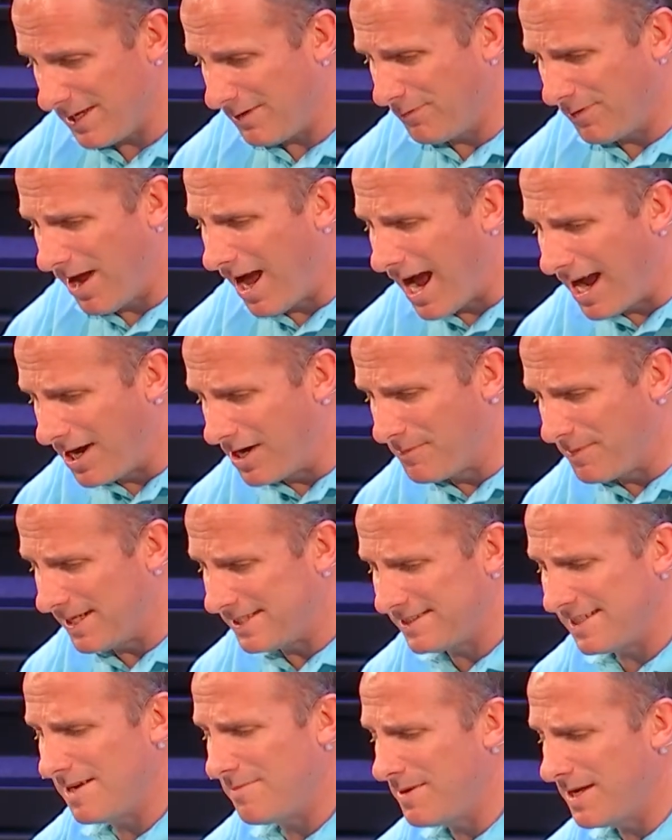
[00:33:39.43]
They were hired by
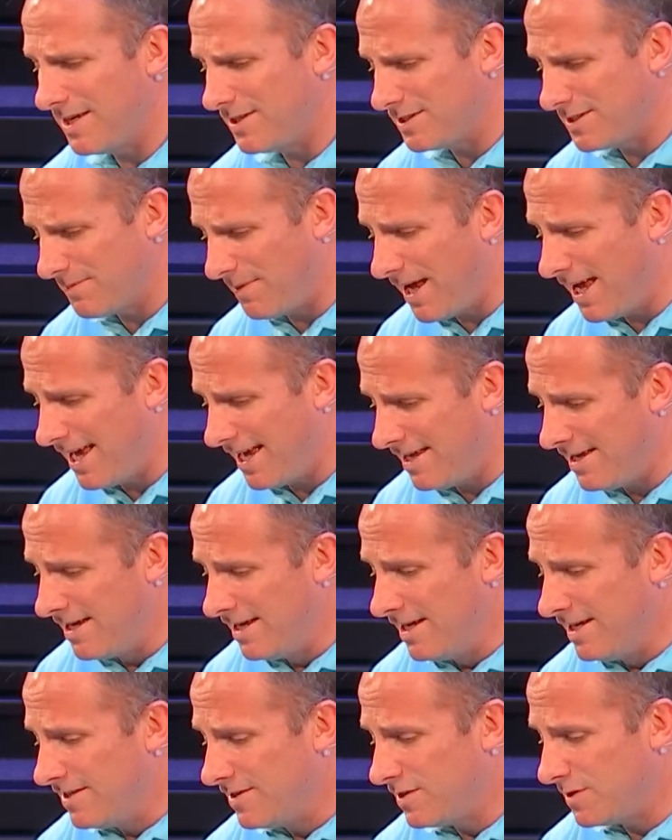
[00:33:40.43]
Sanballat and Tobiah
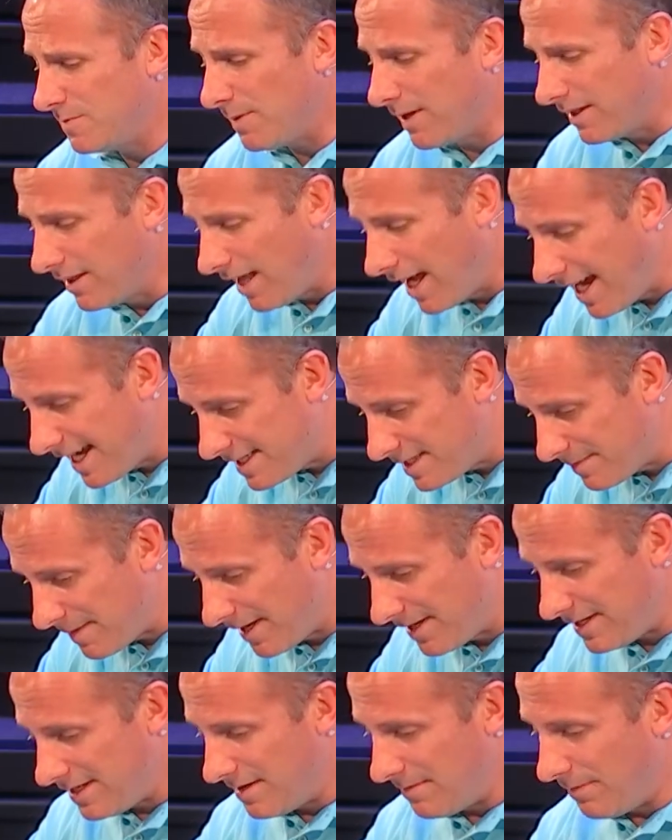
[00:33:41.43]
to spread lies
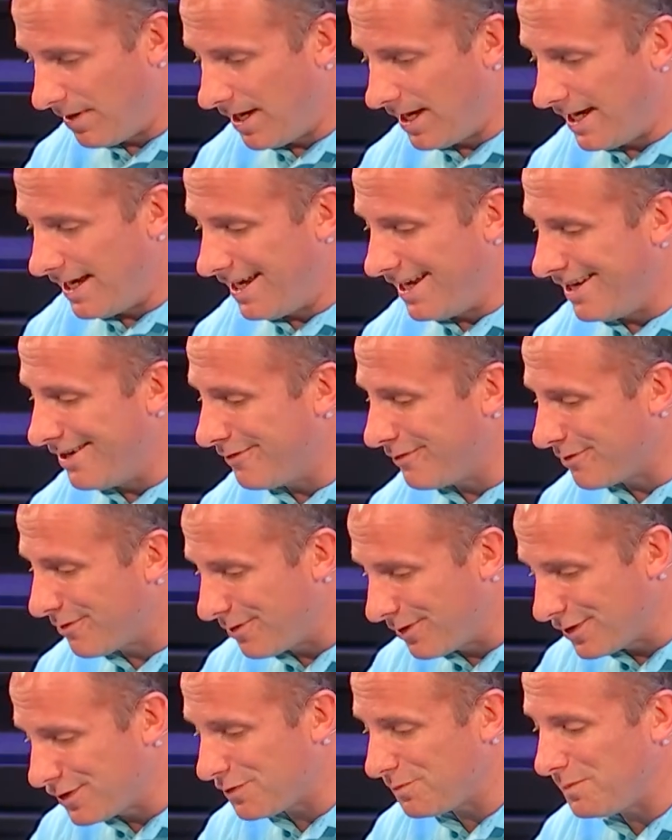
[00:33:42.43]
about Nehemiah, and of
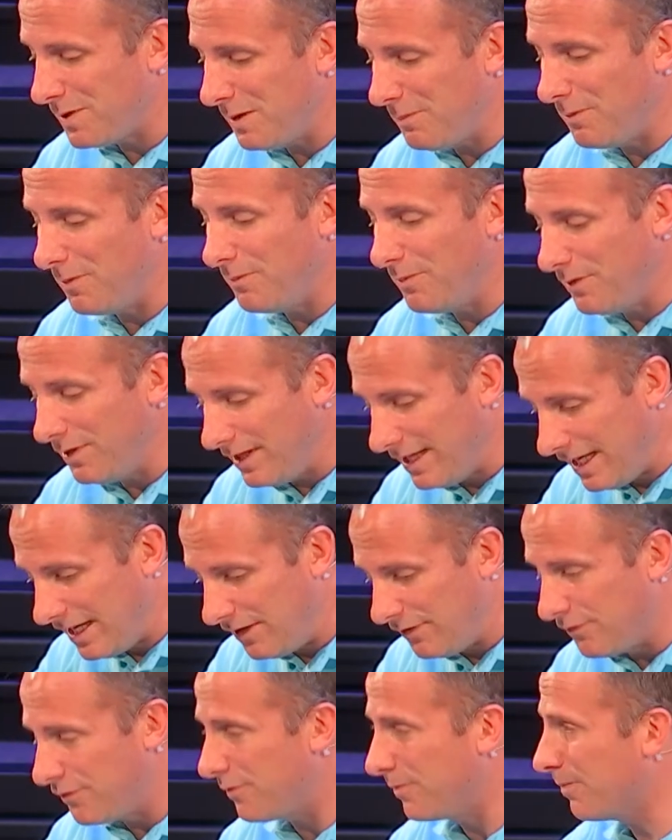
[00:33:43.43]
course, people
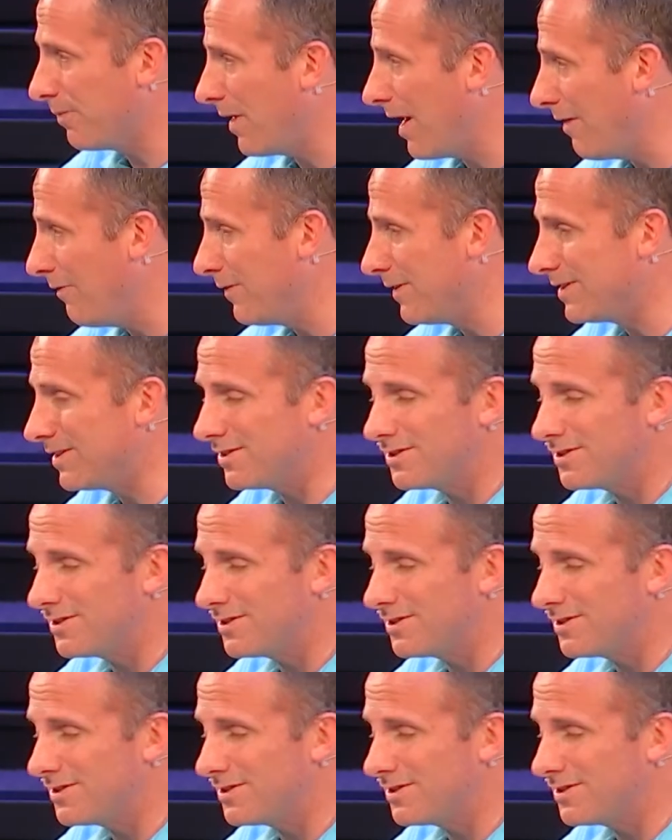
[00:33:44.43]
believe prophets.